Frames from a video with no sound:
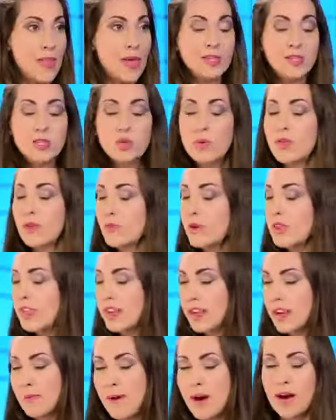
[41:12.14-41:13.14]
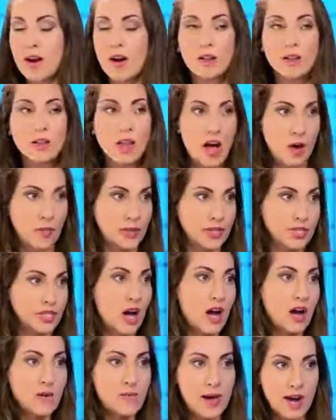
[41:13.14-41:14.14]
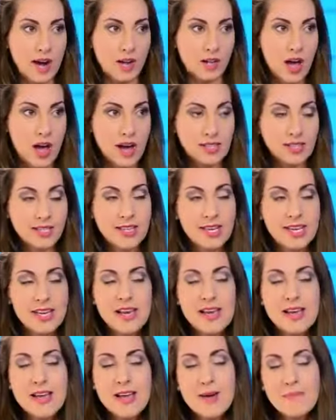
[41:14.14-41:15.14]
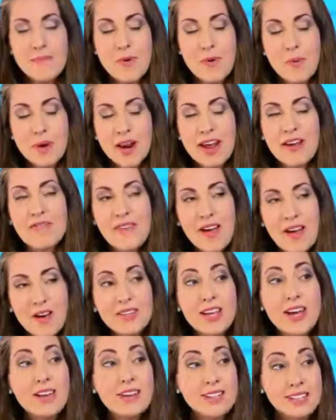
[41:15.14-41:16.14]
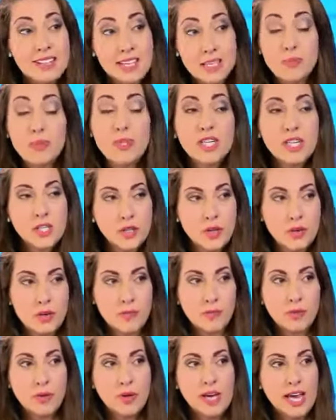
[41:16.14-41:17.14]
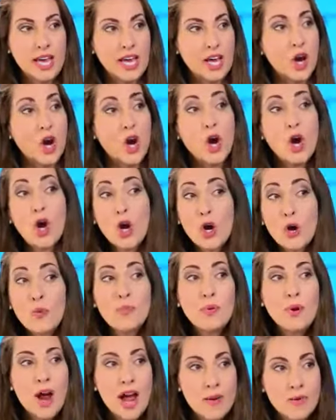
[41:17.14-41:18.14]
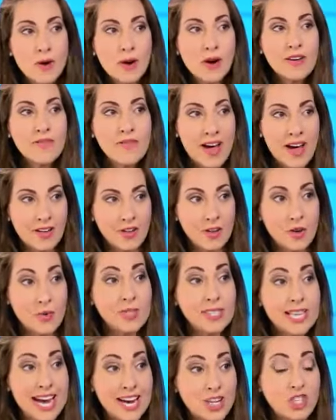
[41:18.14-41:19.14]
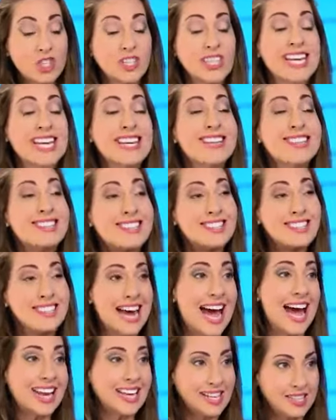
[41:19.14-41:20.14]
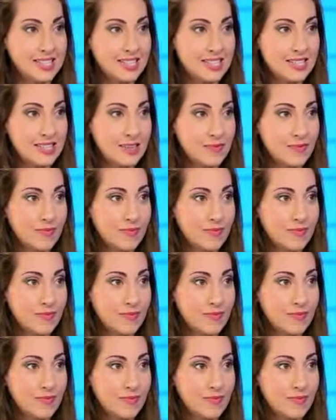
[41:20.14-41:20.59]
and that's the one that we think about a lot. We talk about it a lot. But what I found out is this particular employee, her primary value was actually status.